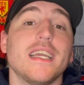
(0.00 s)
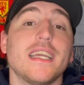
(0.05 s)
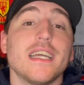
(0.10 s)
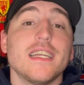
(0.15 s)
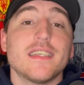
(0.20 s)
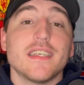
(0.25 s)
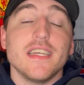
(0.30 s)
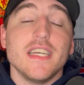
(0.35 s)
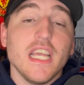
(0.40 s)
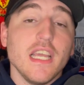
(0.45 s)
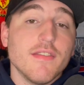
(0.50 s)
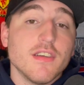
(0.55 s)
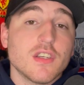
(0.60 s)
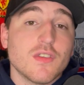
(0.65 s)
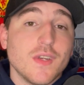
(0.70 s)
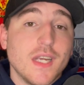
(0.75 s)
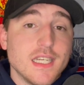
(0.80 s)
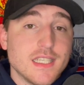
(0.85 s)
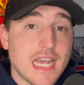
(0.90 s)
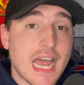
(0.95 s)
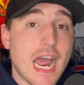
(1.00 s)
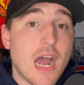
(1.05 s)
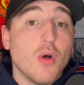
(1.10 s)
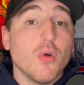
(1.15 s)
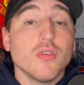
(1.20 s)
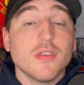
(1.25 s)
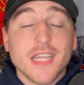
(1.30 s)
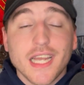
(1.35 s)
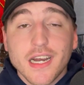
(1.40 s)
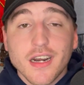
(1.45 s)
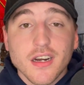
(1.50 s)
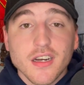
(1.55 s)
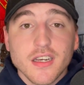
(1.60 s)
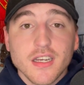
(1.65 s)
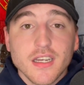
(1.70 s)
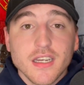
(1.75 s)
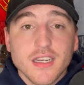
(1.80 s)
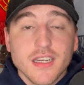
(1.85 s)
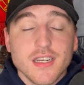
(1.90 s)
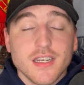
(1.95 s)
Kitts and Nevis fans out there
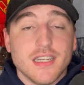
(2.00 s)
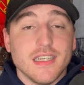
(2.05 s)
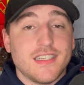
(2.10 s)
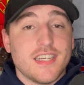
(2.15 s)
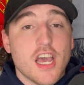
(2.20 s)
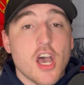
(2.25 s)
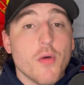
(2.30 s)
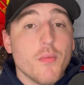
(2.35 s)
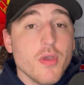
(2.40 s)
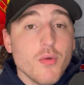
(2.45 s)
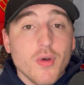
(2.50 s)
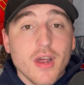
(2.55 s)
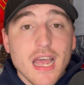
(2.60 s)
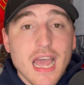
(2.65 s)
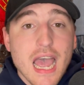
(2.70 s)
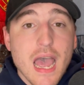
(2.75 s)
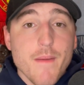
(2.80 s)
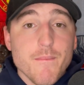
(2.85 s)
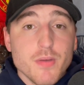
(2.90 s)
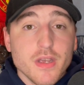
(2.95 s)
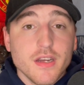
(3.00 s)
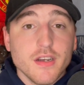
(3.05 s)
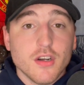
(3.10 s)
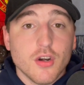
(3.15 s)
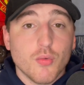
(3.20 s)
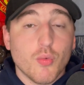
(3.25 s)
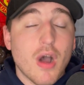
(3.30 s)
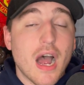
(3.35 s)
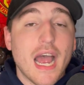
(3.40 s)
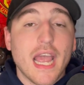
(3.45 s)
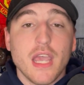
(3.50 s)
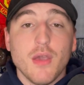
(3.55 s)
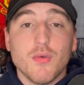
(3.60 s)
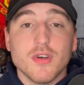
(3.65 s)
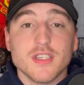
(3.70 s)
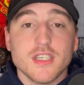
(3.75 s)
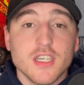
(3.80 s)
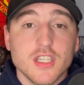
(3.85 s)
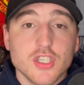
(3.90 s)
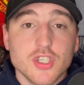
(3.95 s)
could tell me what happened or why he
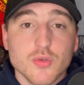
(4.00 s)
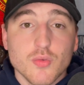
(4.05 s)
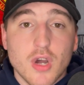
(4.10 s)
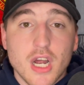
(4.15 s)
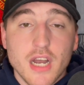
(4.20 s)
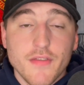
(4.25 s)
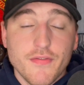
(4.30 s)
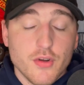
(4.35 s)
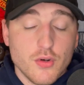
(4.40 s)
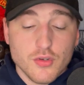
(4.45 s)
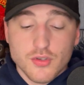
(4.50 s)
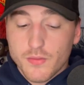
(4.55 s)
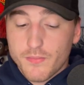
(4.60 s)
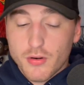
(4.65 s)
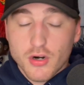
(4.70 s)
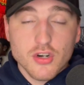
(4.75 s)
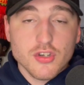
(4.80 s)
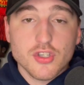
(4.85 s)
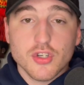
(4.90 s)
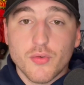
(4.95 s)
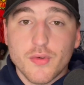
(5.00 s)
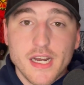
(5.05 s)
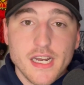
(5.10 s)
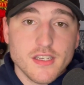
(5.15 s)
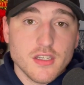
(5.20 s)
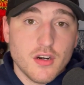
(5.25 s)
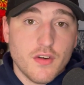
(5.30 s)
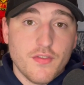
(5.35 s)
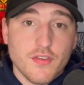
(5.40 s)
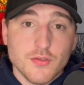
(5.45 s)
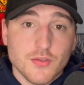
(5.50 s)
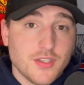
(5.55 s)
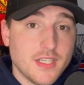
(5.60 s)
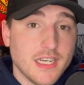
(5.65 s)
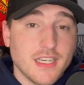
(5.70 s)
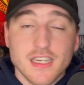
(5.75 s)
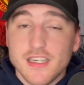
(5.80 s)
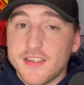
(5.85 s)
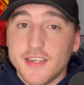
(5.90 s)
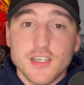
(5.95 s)
wasn't in the squad, if it was a personal reason or if it was
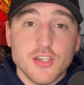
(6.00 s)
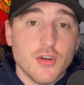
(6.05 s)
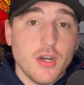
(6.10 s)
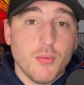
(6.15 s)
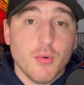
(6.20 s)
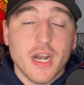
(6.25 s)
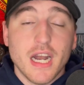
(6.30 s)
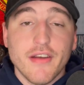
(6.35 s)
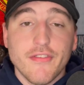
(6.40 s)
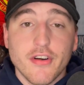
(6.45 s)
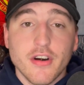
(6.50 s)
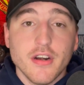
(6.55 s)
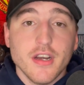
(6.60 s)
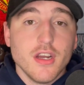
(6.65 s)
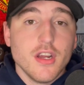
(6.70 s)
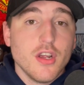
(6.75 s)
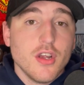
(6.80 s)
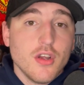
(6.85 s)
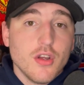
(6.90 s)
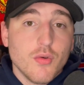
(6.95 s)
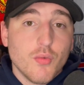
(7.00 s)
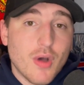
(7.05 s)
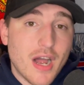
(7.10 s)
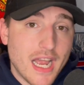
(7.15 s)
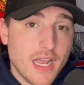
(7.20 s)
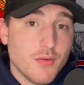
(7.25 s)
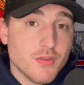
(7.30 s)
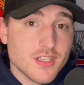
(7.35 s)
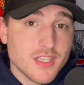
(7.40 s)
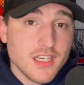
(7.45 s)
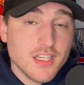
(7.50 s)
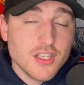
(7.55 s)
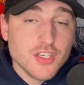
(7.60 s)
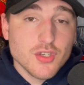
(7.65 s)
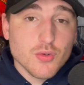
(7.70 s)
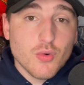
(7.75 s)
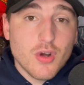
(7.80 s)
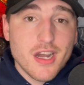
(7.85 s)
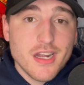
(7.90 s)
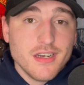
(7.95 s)
sickness, injury, whatever, why he wasn't in the
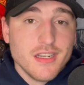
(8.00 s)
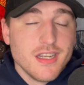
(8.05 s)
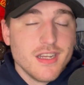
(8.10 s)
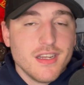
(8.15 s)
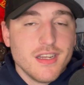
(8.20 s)
squad,